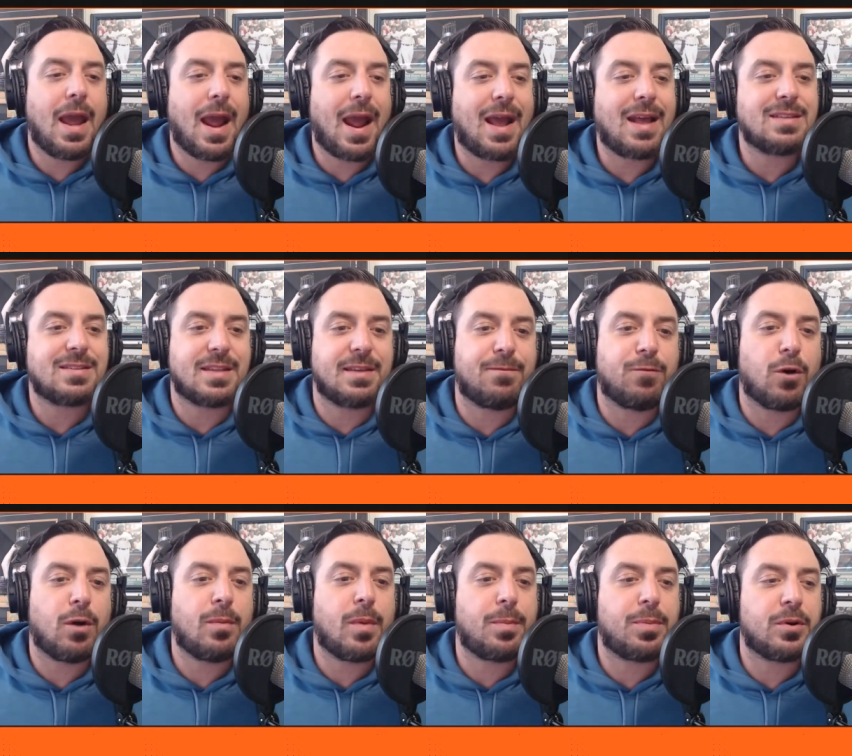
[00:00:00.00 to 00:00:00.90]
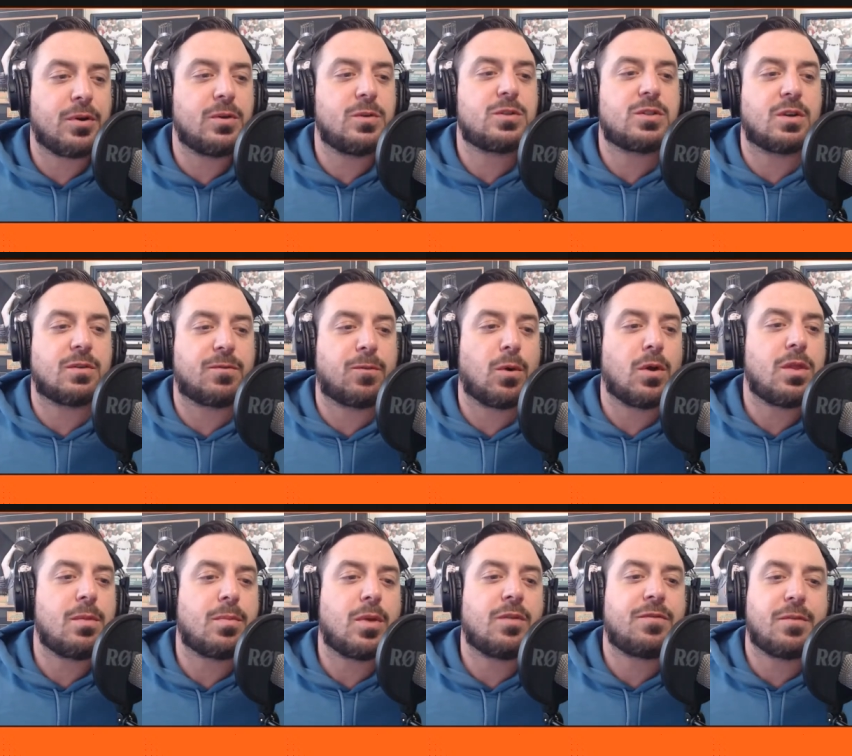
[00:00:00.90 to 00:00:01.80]
as the former producer for
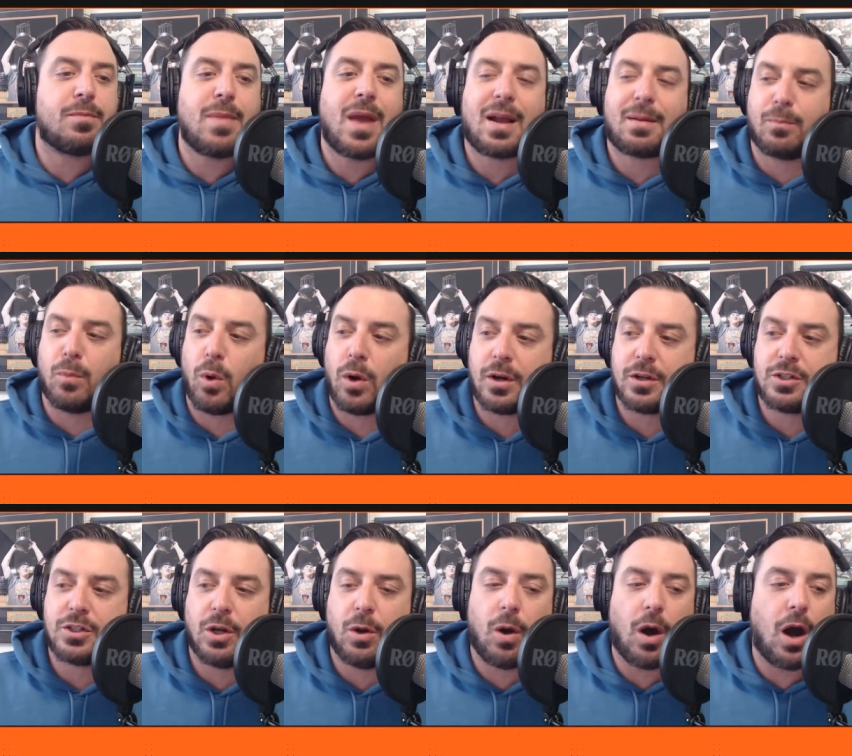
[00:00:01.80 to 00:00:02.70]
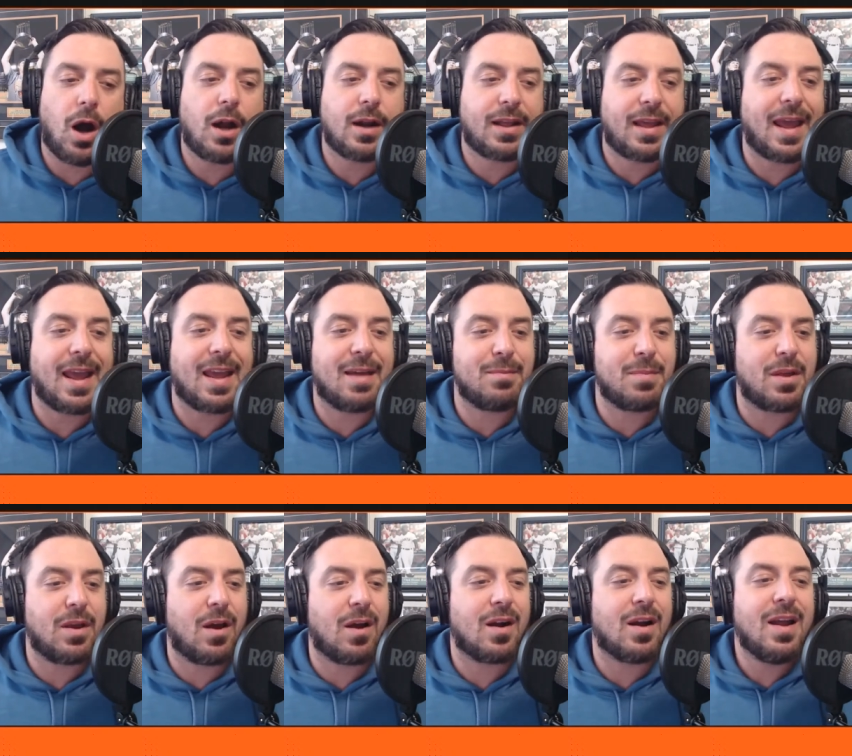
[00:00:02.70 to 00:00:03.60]
the Murph and Mac Morning Show on
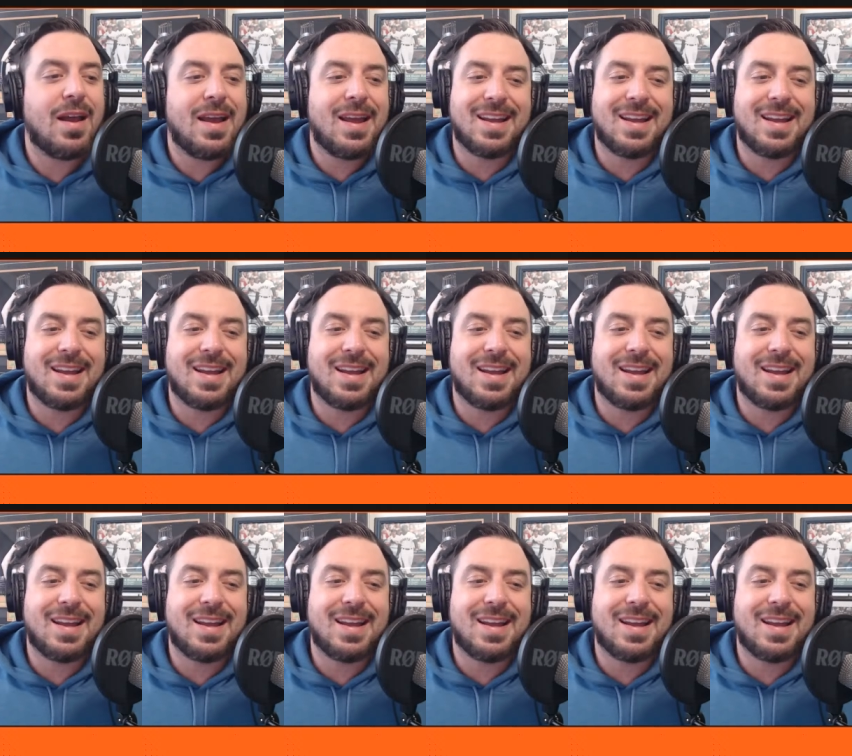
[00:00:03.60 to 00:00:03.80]
KMBR.